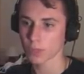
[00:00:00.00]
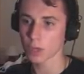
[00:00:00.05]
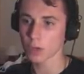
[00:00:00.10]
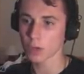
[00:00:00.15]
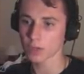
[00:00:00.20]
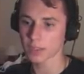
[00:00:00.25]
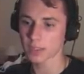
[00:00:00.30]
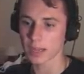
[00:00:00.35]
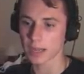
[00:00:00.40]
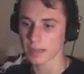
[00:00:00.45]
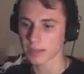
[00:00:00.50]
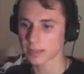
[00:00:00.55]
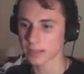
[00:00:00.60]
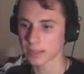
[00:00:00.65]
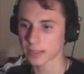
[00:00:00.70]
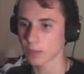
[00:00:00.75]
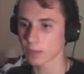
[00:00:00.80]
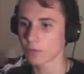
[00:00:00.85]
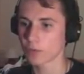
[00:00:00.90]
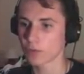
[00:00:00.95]
Don't stand
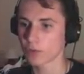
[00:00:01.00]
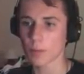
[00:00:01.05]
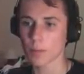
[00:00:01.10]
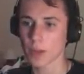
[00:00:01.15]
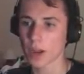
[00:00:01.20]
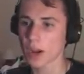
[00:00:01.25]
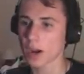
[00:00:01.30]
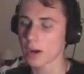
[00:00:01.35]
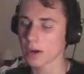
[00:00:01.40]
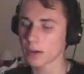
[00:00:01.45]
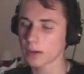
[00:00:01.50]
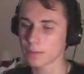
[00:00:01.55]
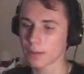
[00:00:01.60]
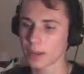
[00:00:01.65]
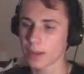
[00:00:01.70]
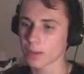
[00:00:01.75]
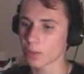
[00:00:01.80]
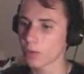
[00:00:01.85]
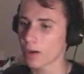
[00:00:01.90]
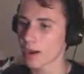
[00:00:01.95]
still if you're up there,
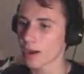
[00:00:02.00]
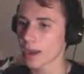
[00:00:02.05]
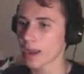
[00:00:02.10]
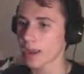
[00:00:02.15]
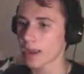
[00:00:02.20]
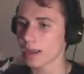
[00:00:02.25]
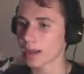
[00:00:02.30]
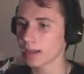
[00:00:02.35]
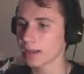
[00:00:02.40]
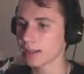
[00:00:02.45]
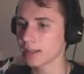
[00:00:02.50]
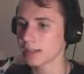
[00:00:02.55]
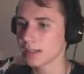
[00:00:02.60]
by the way.